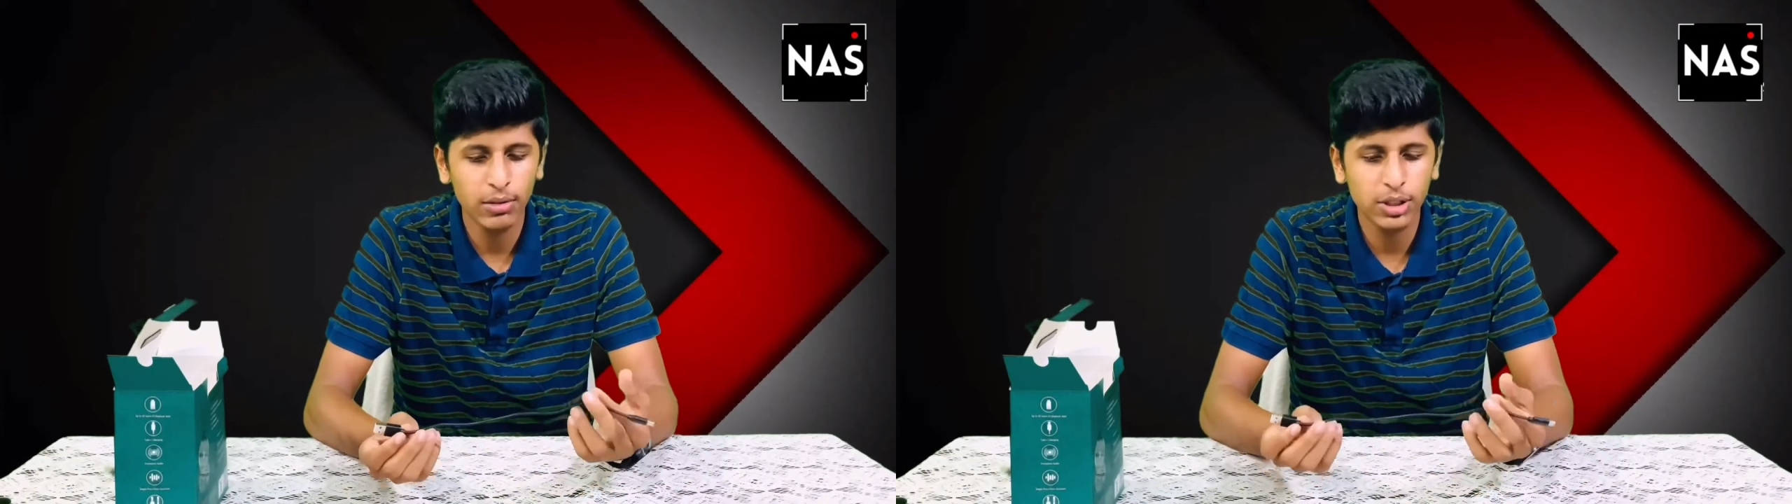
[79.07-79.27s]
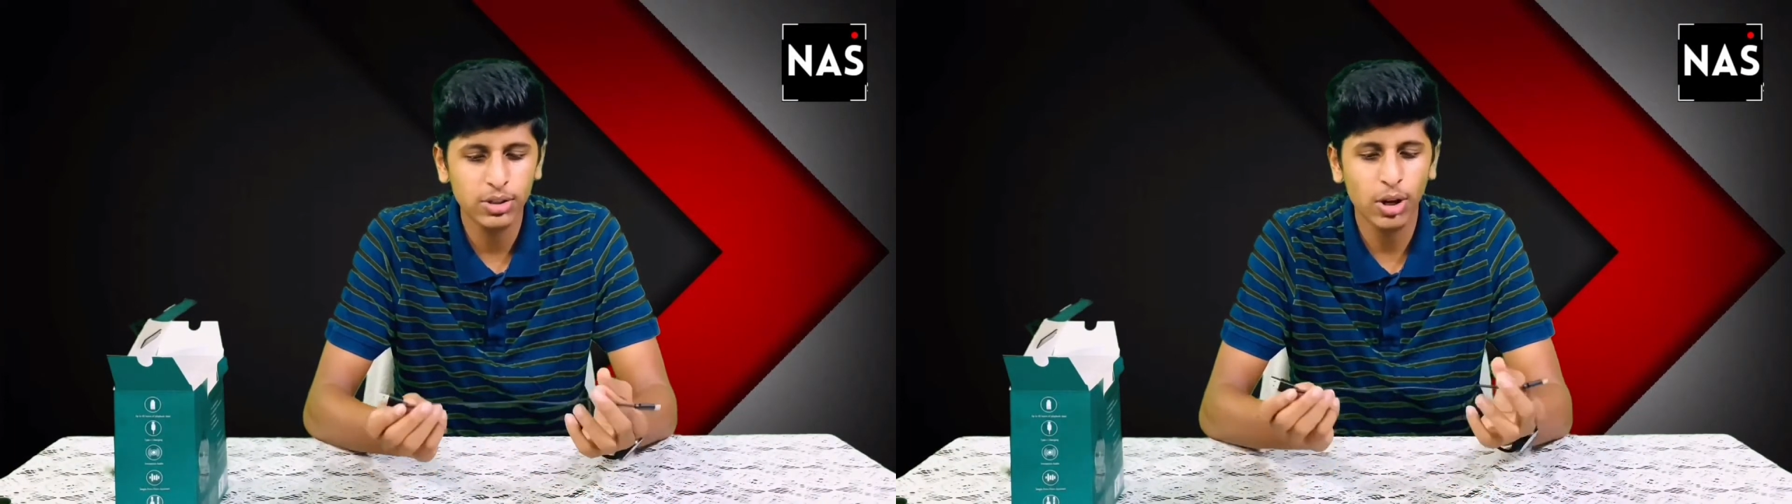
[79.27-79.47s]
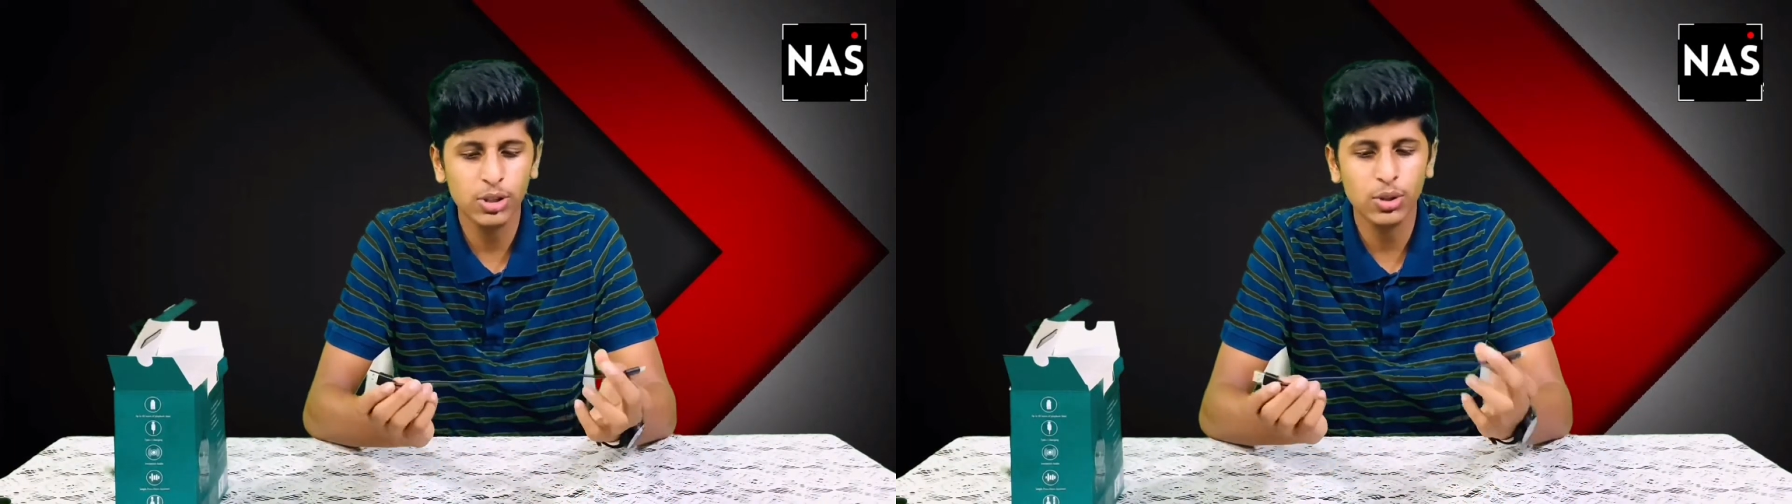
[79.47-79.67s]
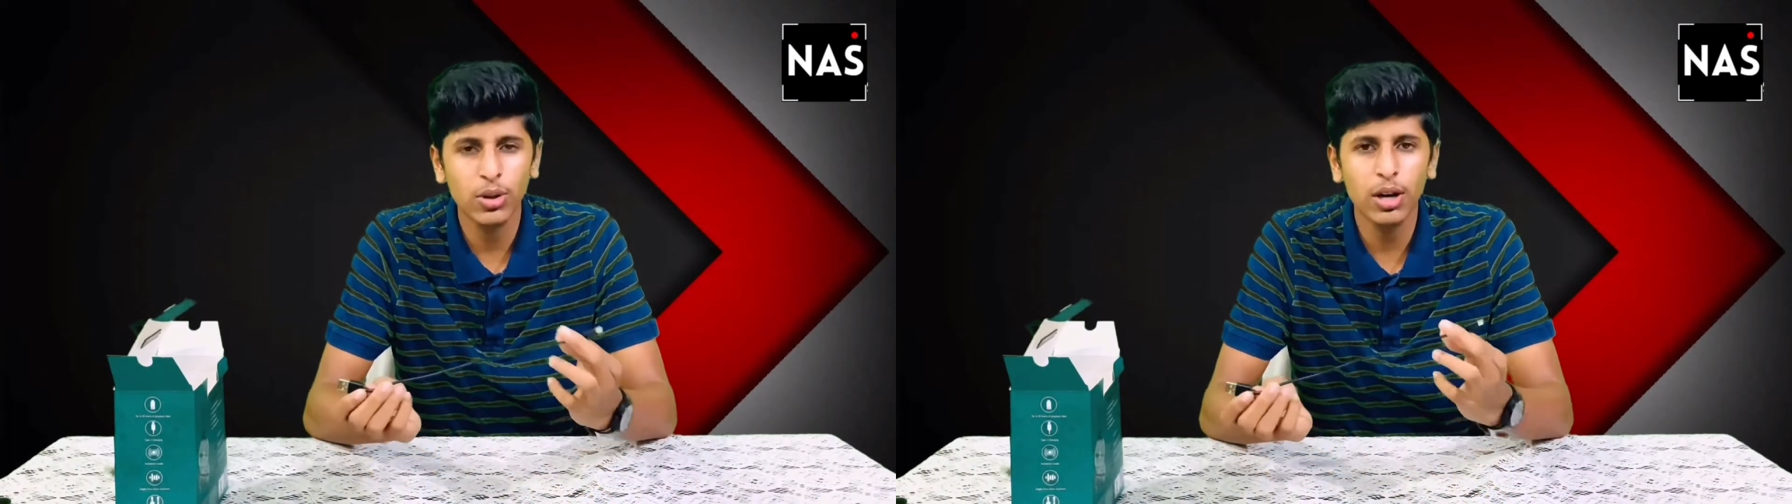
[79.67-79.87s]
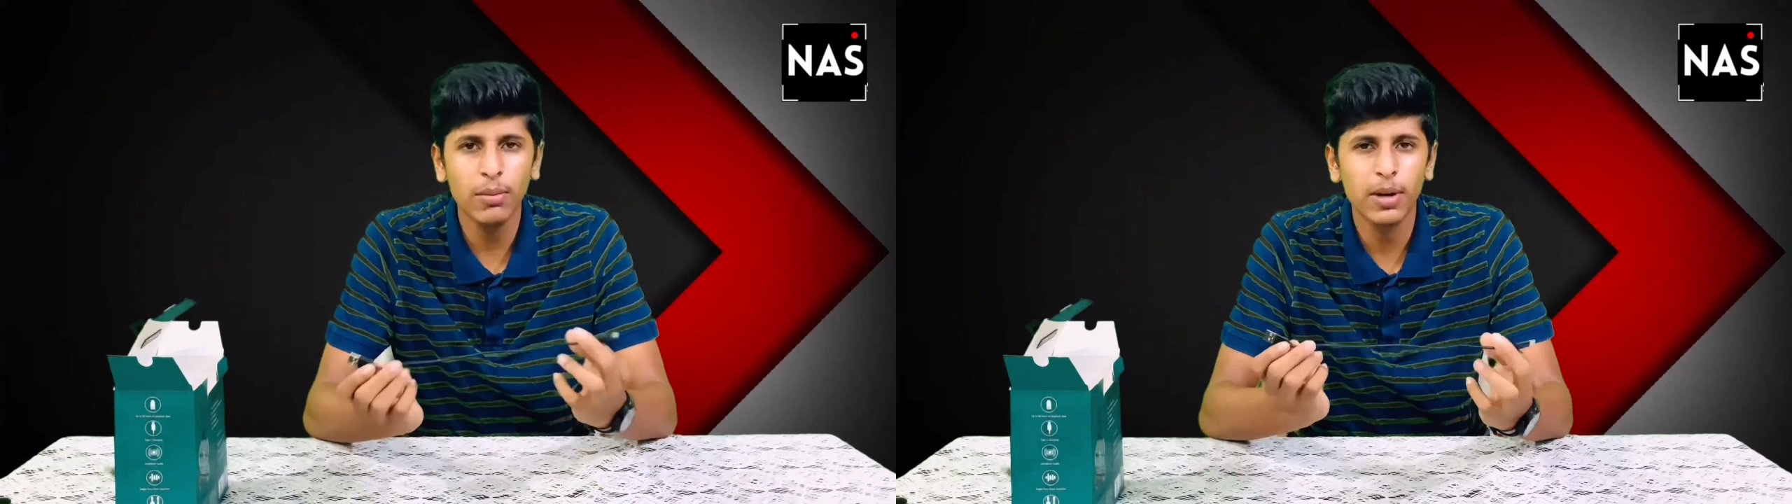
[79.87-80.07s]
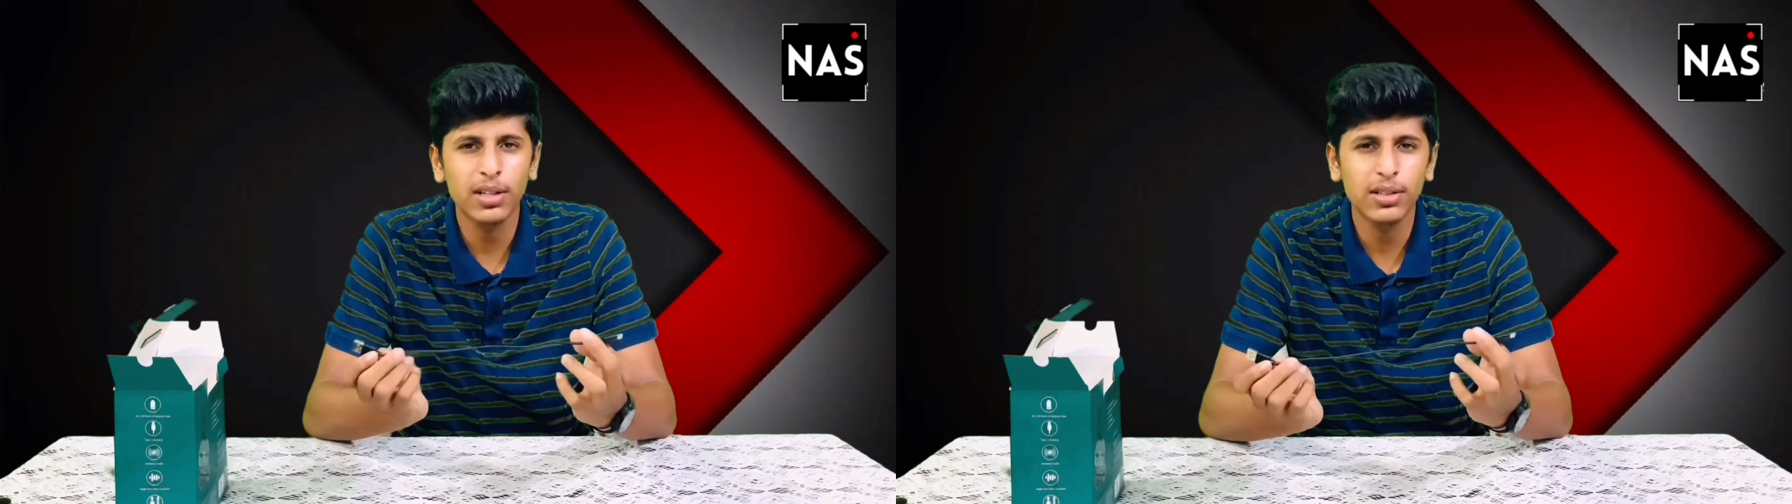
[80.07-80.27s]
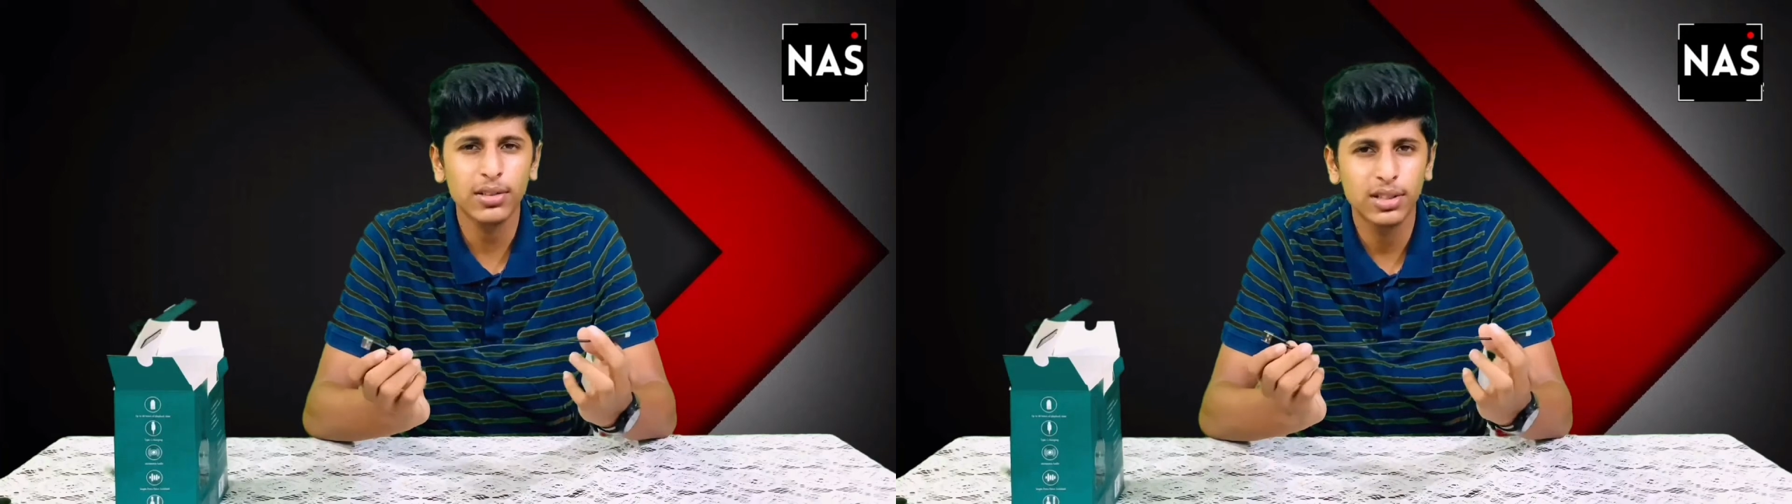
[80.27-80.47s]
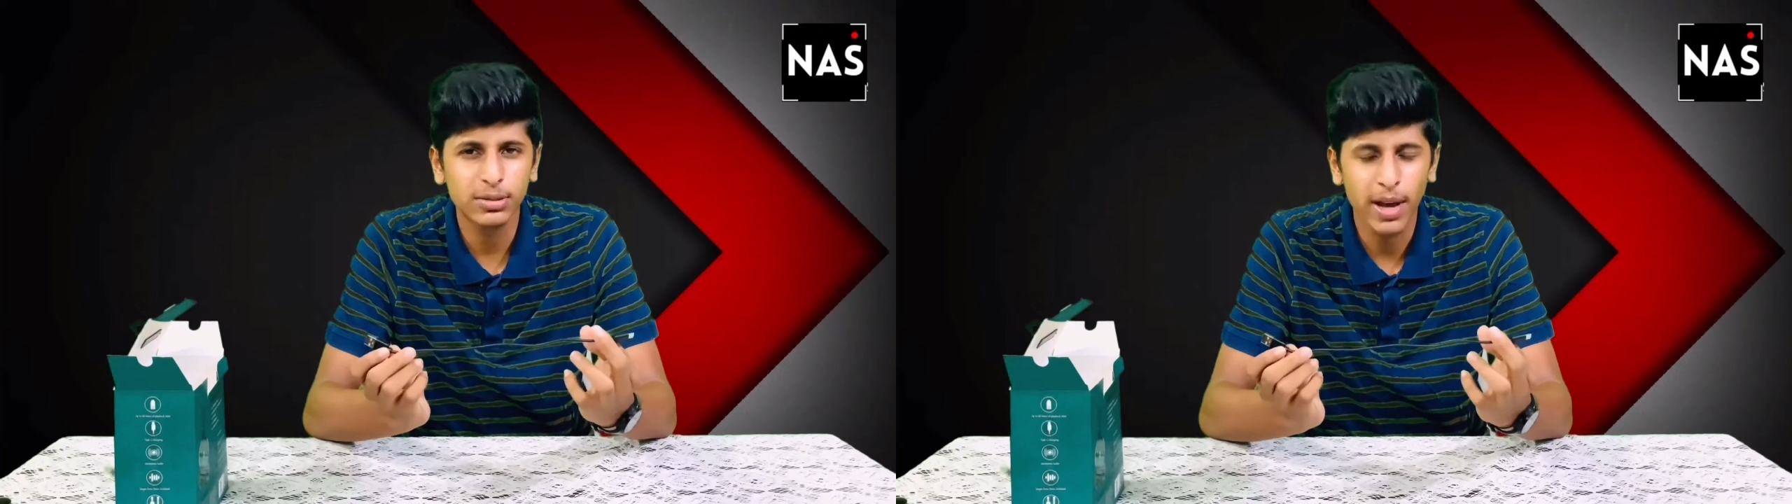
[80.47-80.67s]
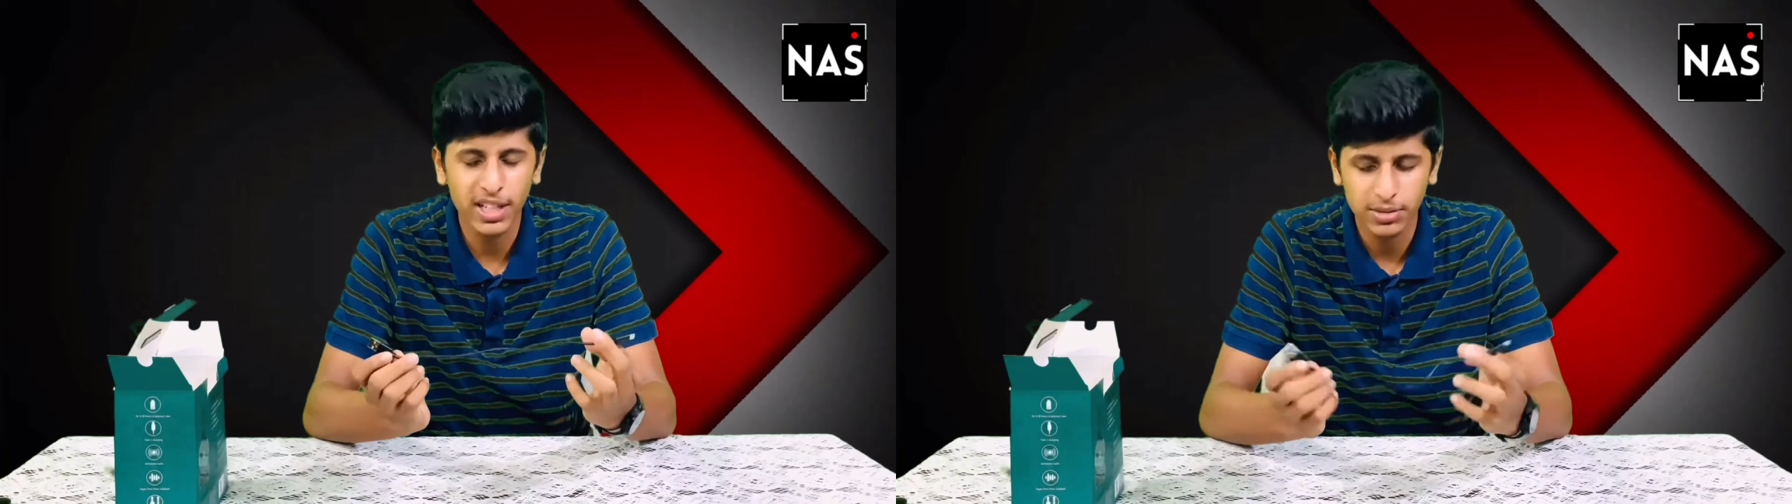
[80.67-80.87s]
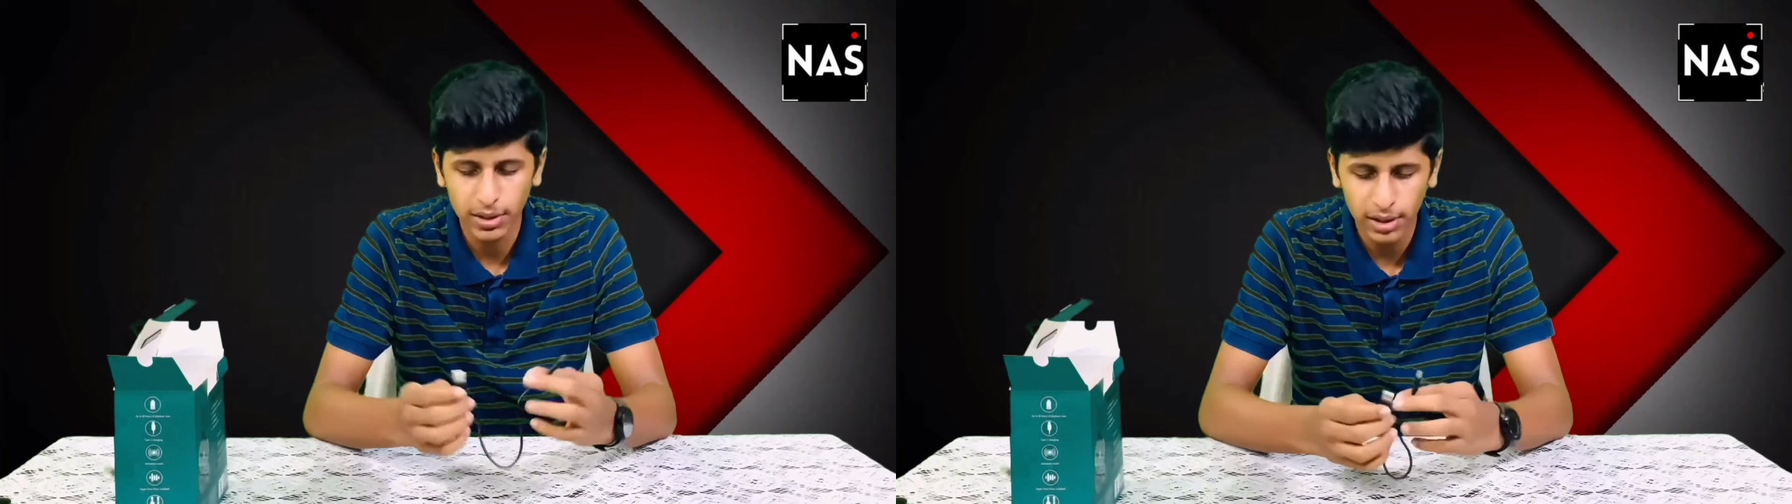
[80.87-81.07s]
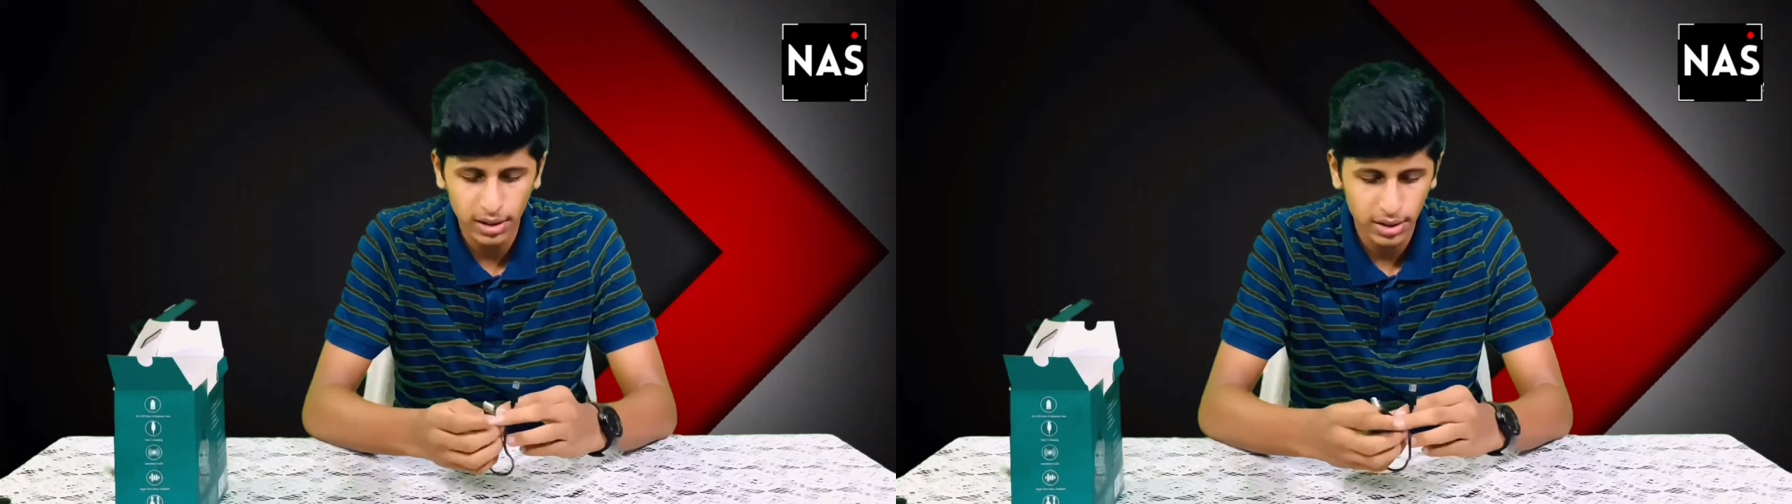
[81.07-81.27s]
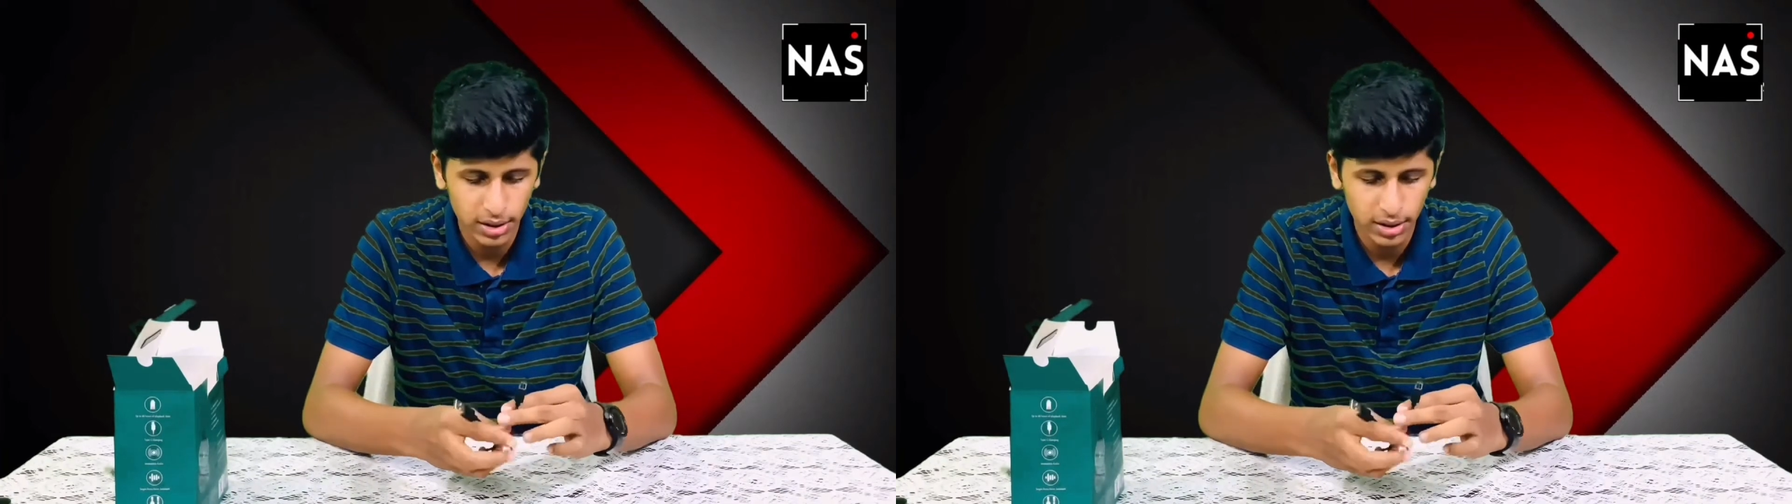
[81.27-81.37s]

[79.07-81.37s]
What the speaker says: which is not so long but it's manageable.